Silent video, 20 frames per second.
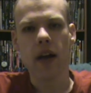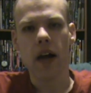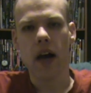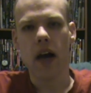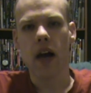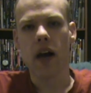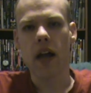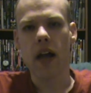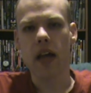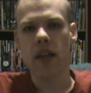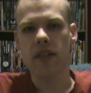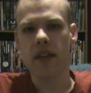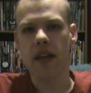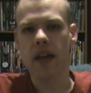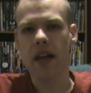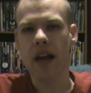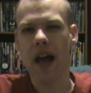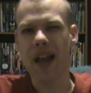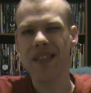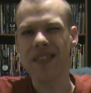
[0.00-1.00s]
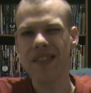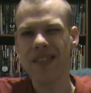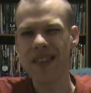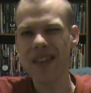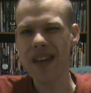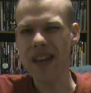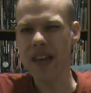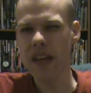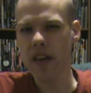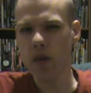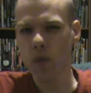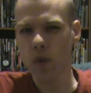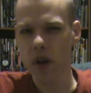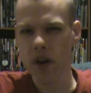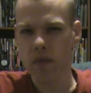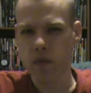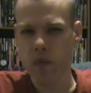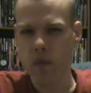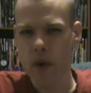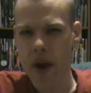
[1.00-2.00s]
Uh, and then I think it would
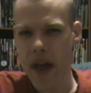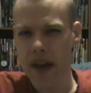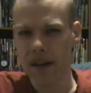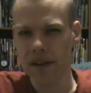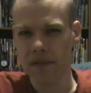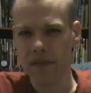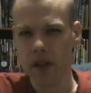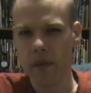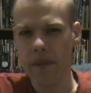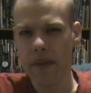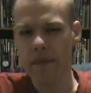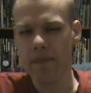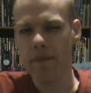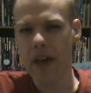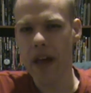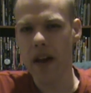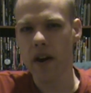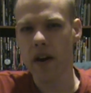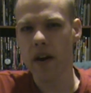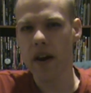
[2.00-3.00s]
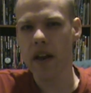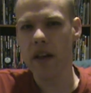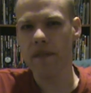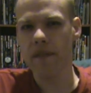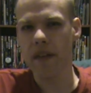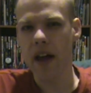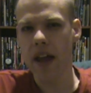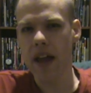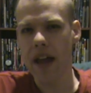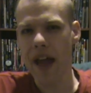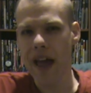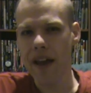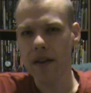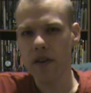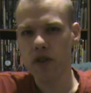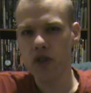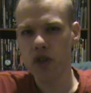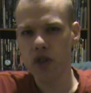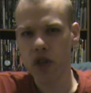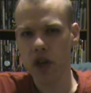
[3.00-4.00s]
have read a little bit better if I
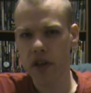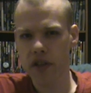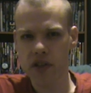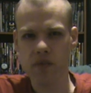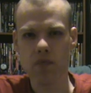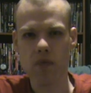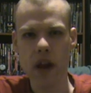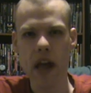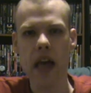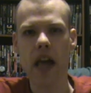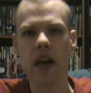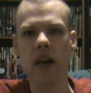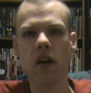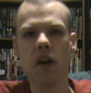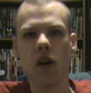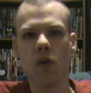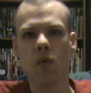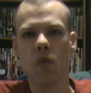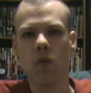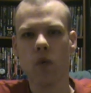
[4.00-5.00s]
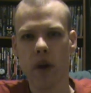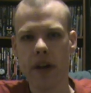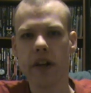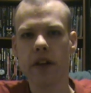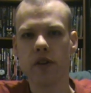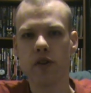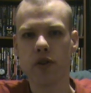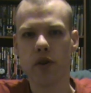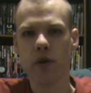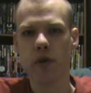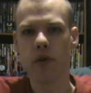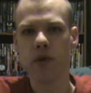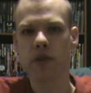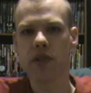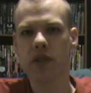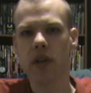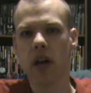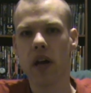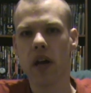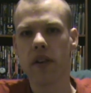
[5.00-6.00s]
had just read what
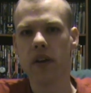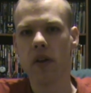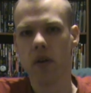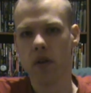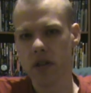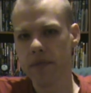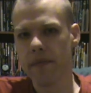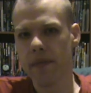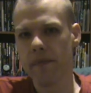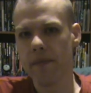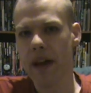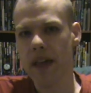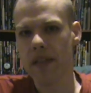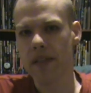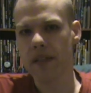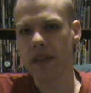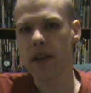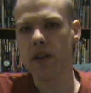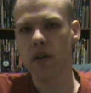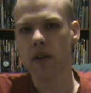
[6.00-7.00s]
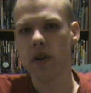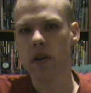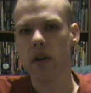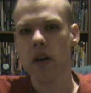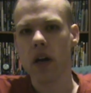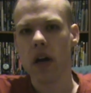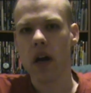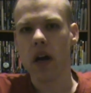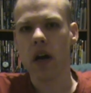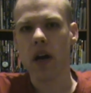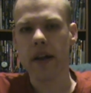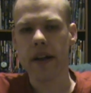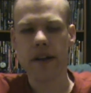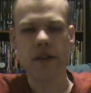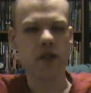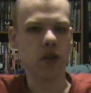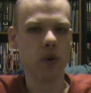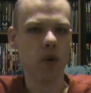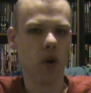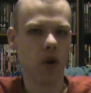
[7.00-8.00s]
introduced uh, the Ultimate Mad Thinker uh,
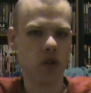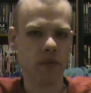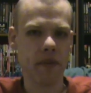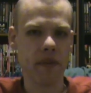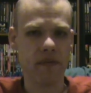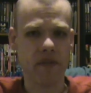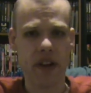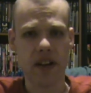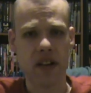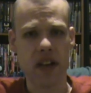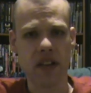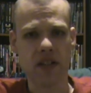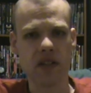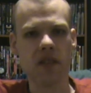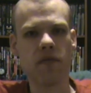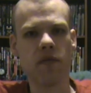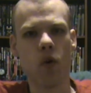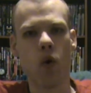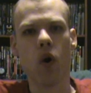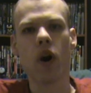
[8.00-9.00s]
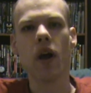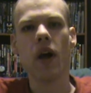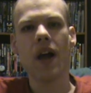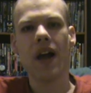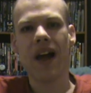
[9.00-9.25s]
into Ultimate Fantastic Four.